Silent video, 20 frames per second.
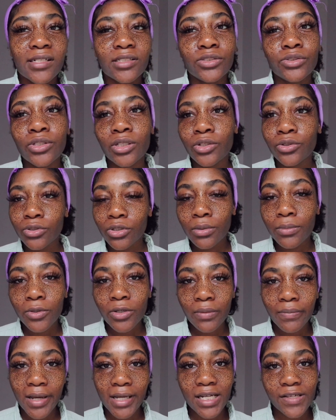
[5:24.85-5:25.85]
the
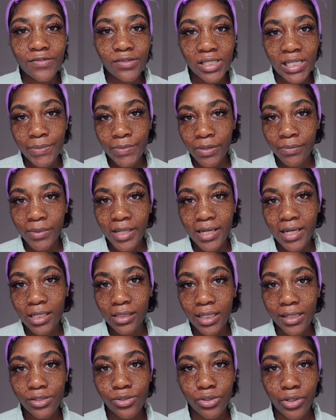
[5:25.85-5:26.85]
normal amount of sebum that
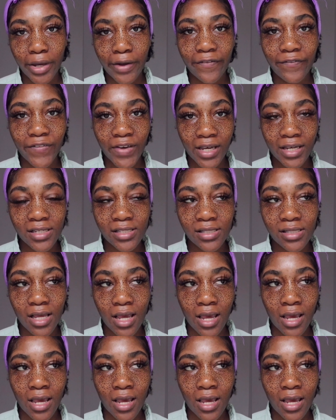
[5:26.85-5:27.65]
collects on your face